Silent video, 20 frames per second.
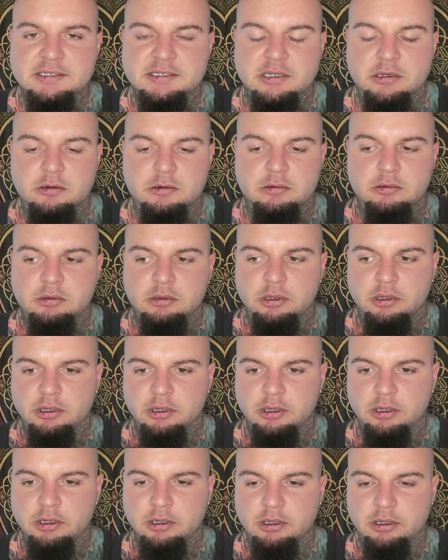So
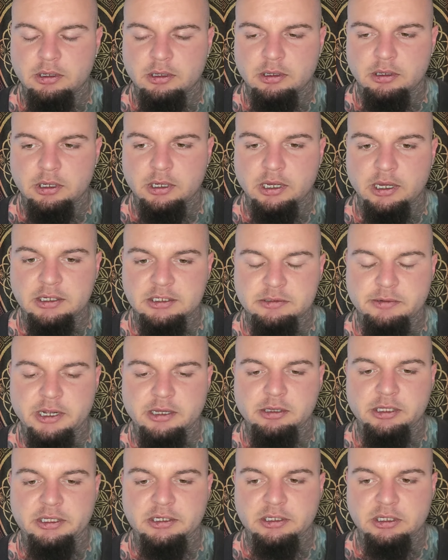uh,
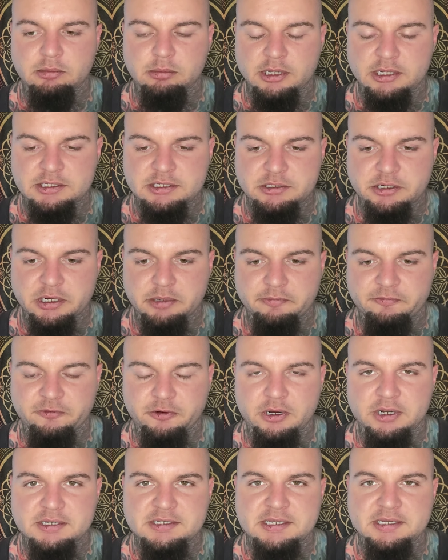directly into the bloodstream
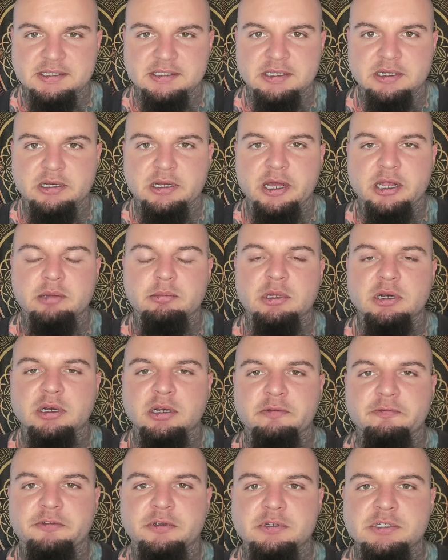for a 60 to 90
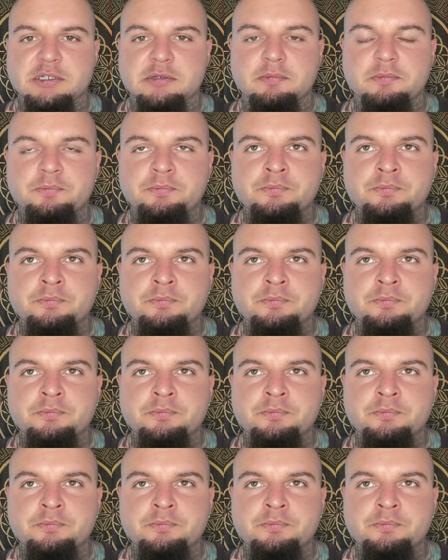minute infusion.